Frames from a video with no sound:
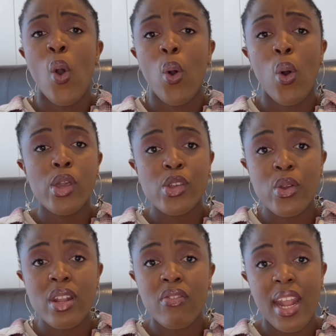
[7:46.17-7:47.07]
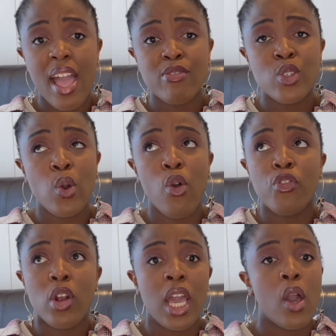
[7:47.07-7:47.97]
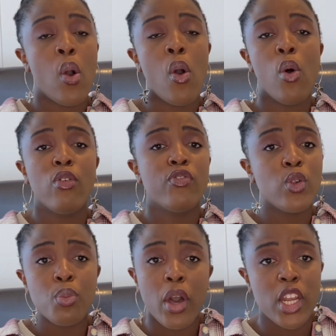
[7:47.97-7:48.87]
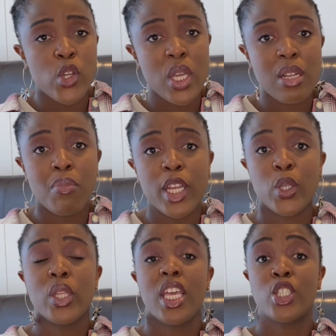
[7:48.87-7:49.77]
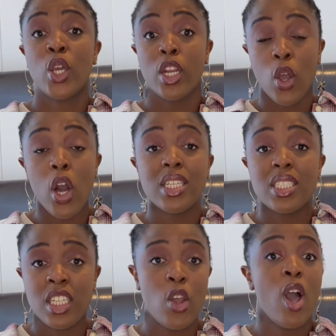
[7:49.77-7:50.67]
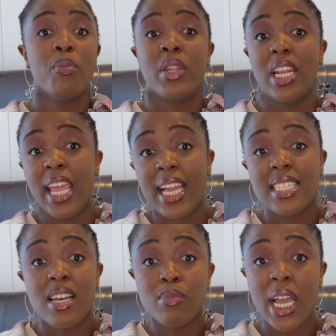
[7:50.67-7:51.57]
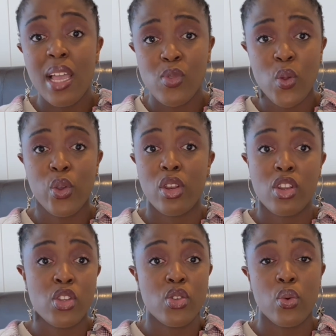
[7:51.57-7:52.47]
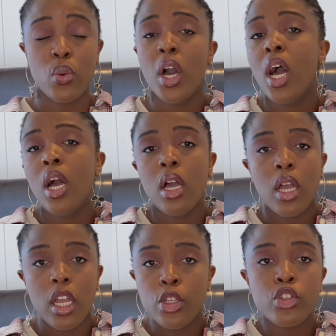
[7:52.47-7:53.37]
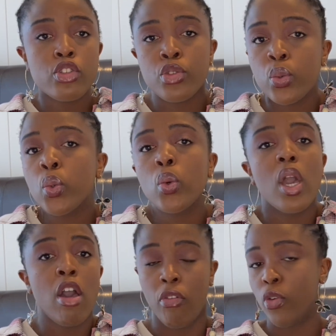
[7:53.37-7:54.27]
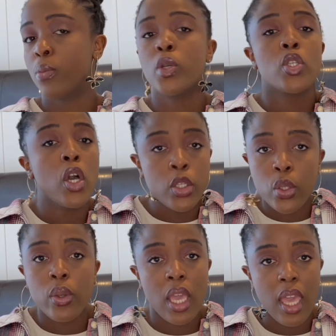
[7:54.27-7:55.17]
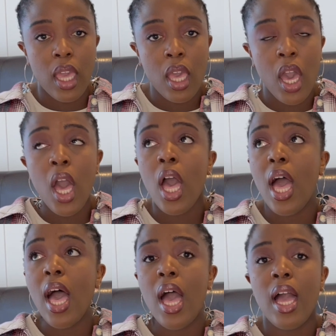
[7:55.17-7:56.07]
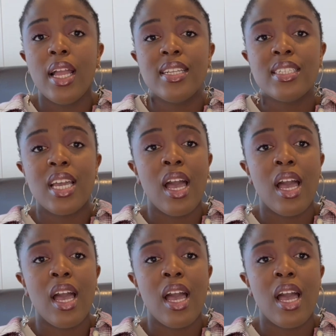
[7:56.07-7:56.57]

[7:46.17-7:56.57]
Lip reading: or you don't even have to go for like a whole full body treatment that's gonna cost an arm and a leg. Sometimes all you need to do is just do a foot massage, okay, and